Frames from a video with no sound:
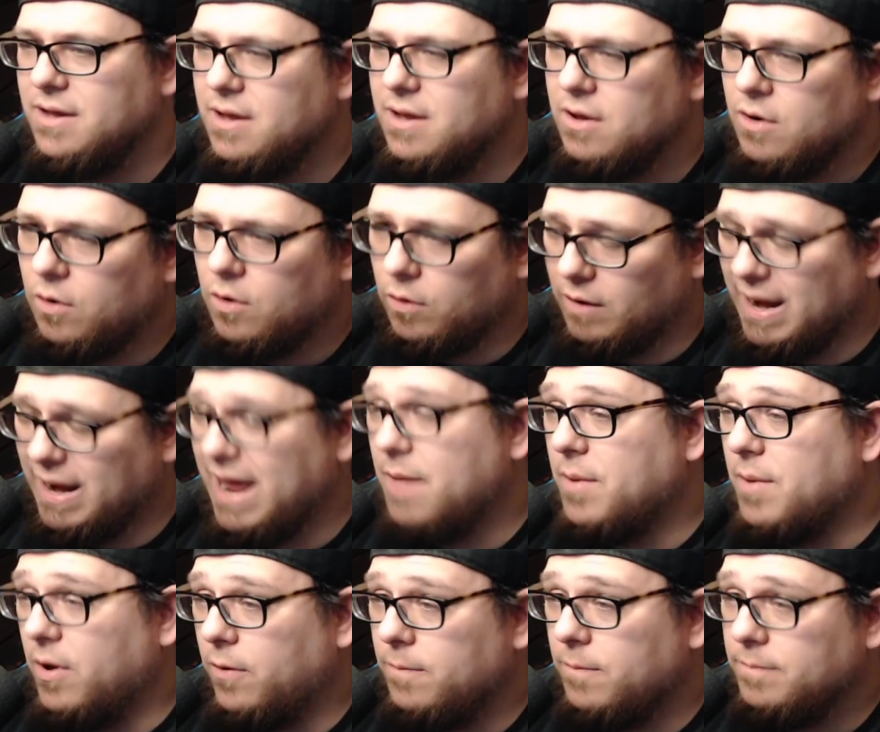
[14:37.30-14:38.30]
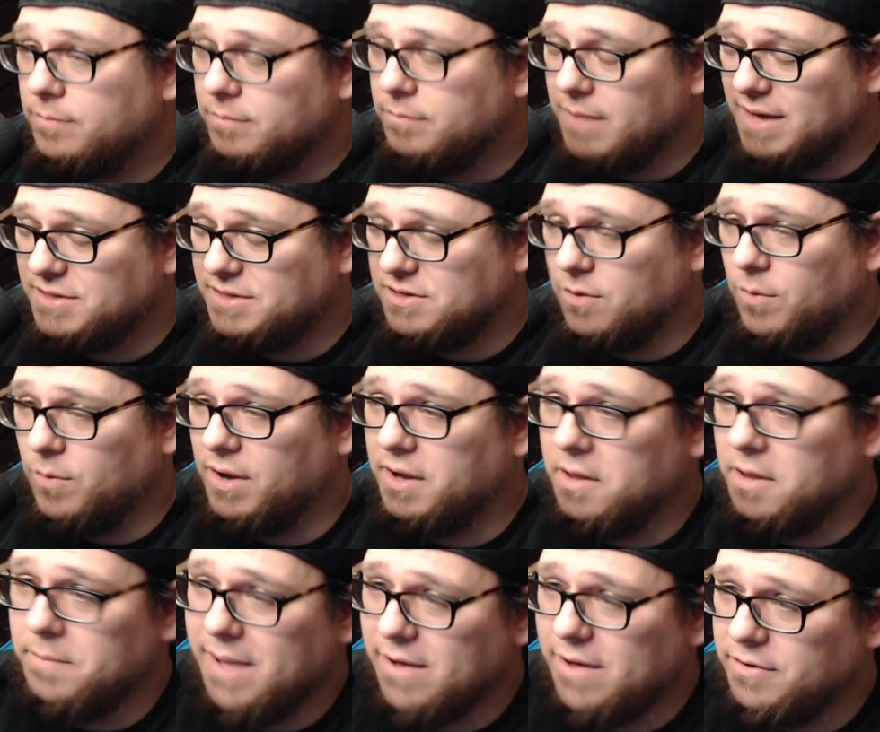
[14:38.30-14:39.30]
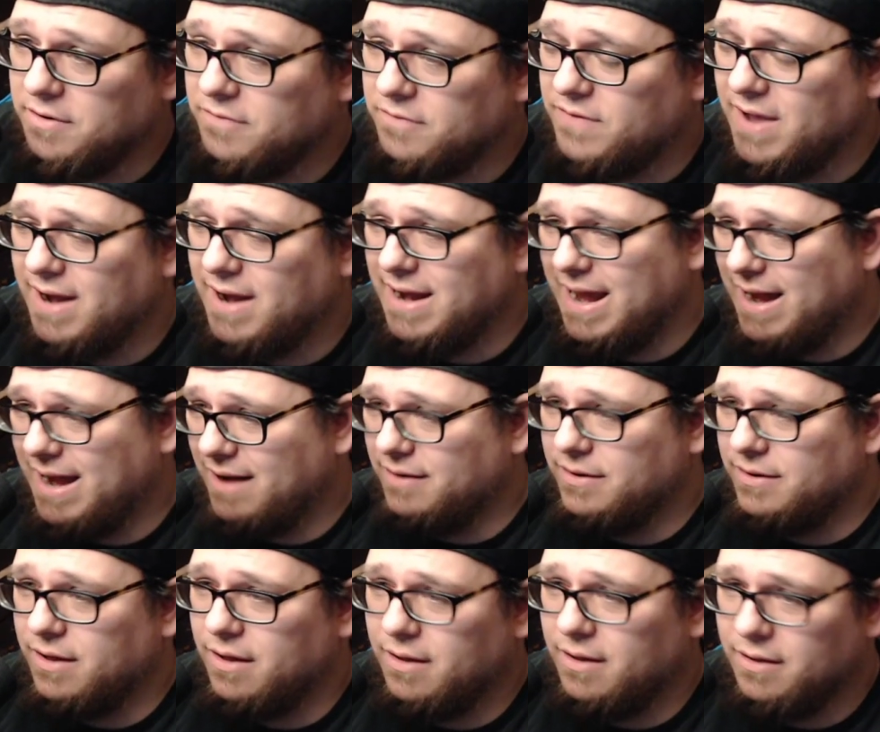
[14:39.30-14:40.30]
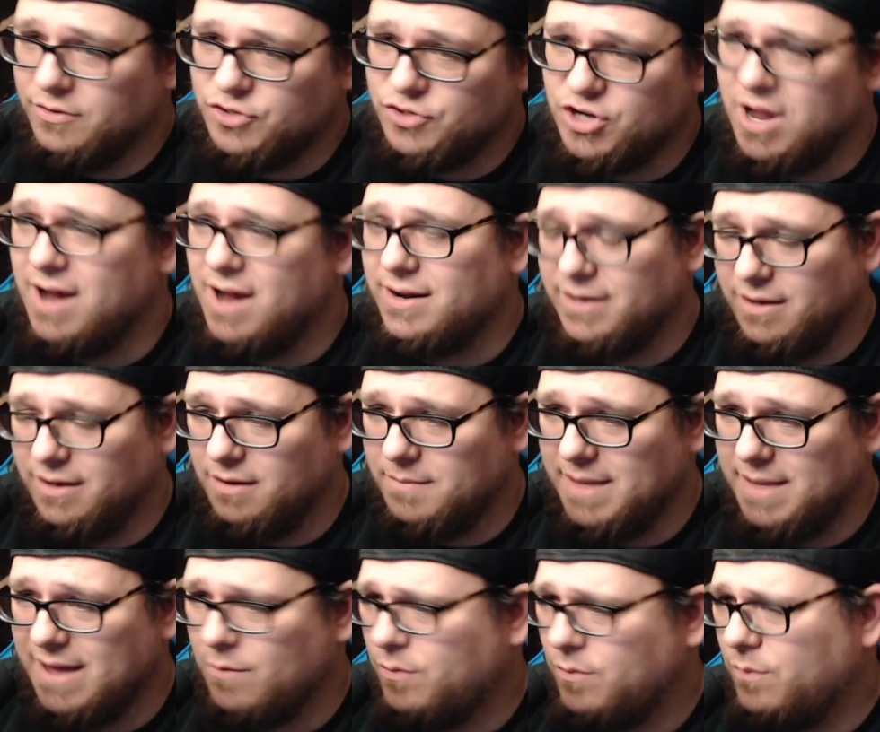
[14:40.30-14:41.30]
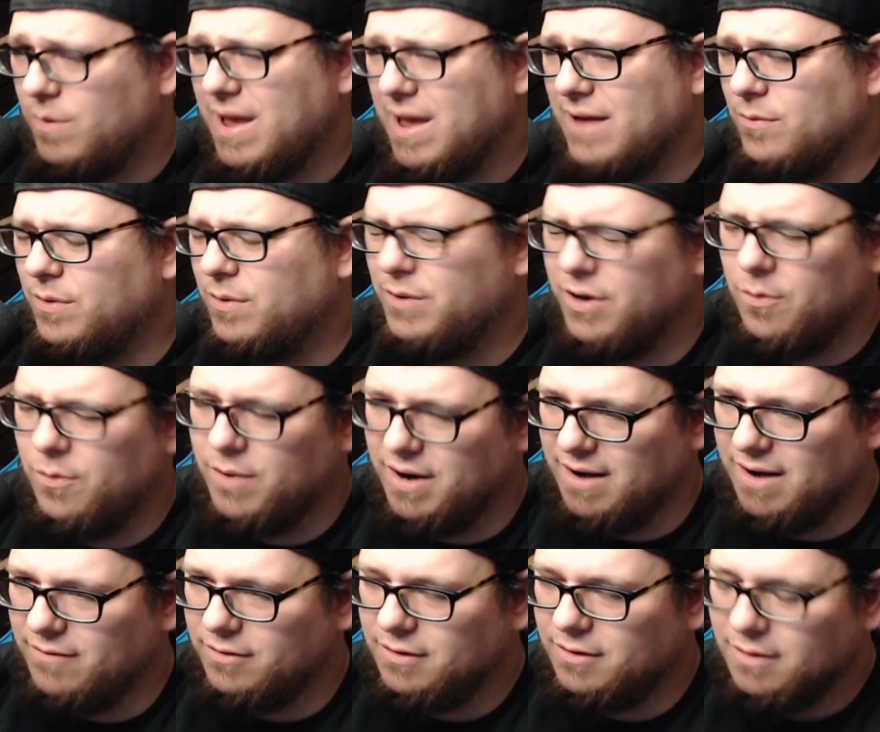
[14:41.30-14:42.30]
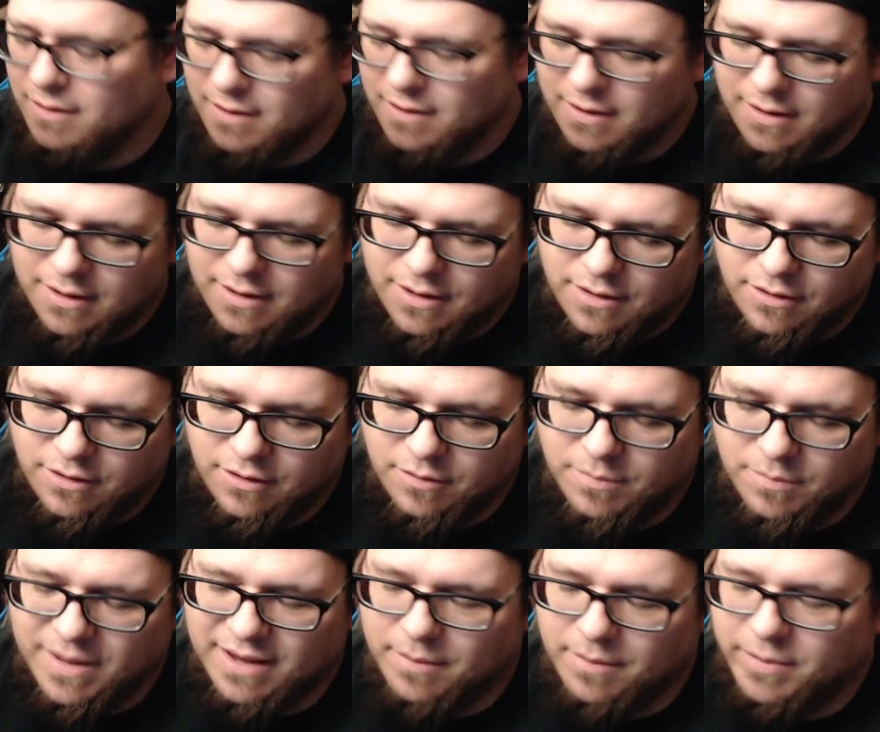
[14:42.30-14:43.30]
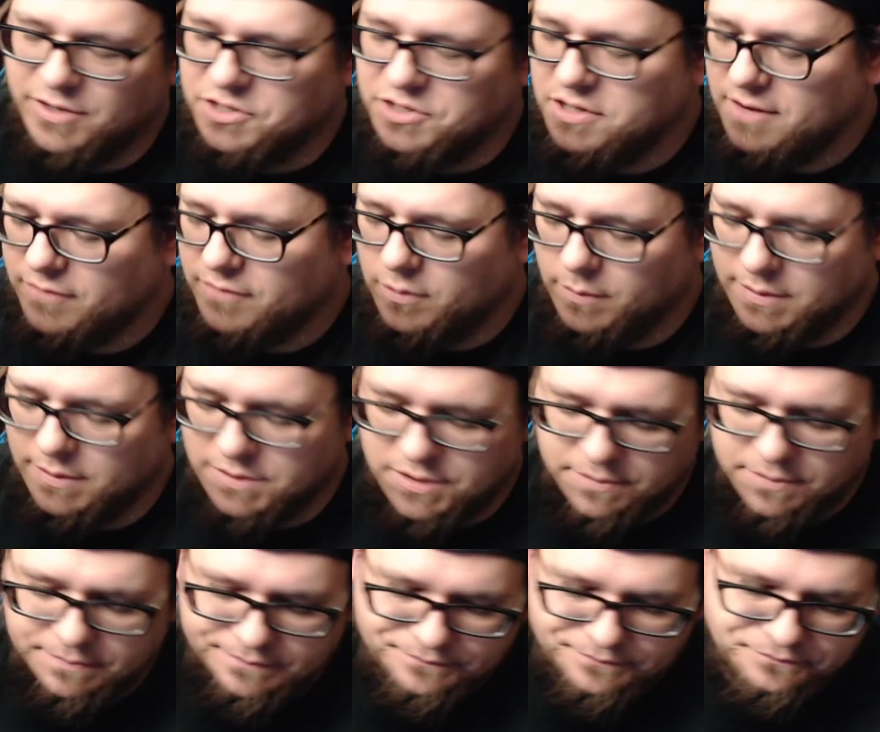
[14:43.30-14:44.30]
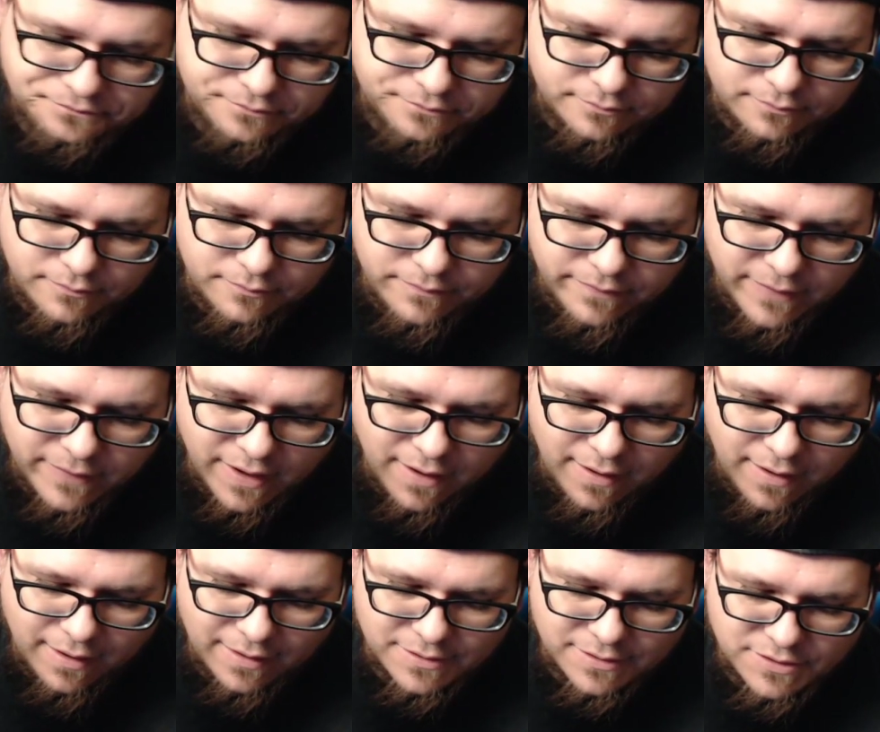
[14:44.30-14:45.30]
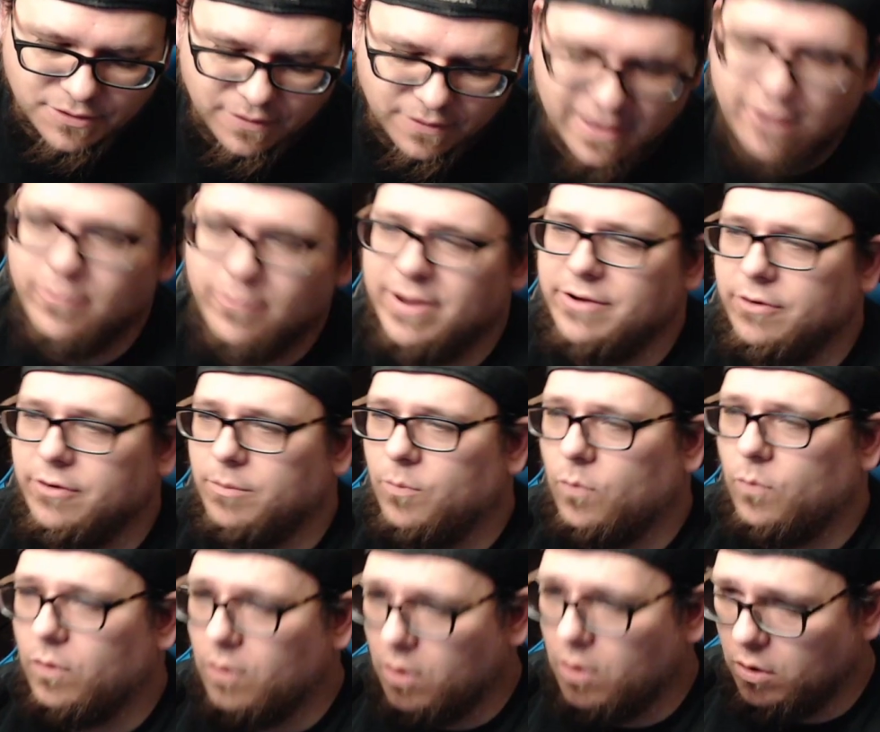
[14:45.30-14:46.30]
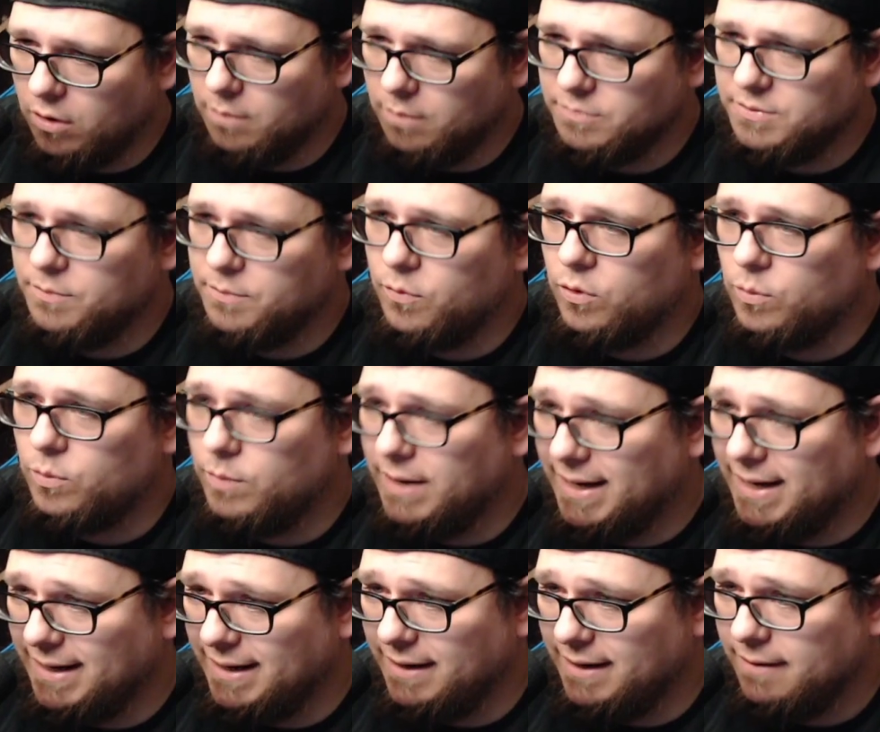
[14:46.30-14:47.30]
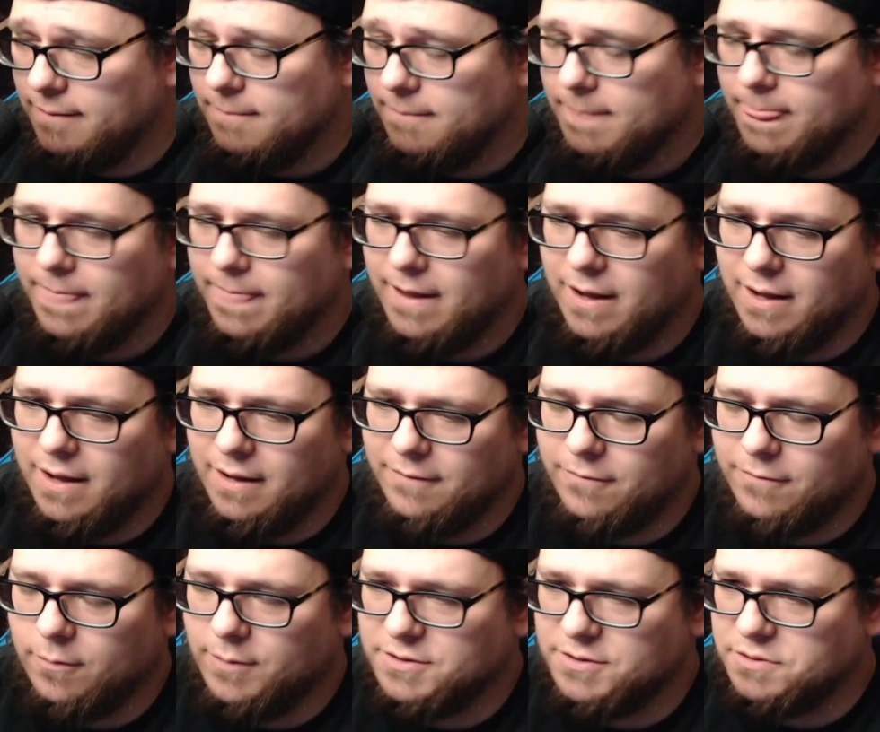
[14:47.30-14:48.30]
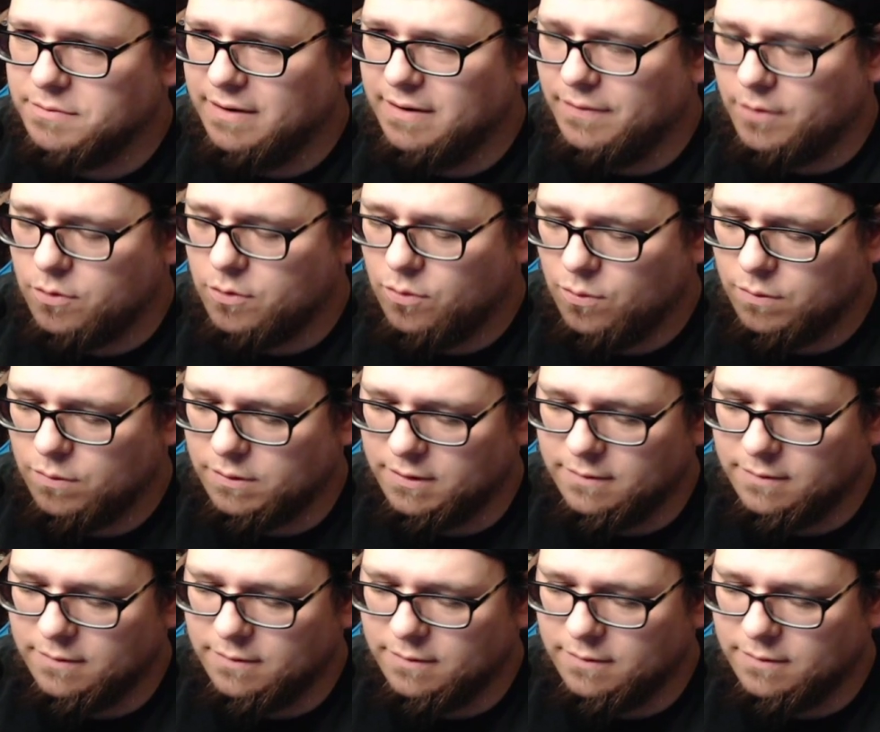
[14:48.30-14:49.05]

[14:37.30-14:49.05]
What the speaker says: or ammo based on what gunpowder you find: handgun, shotgun, whatever. You can make a bunch of different ones, so that way you're more armed and more ready for what's around the corner.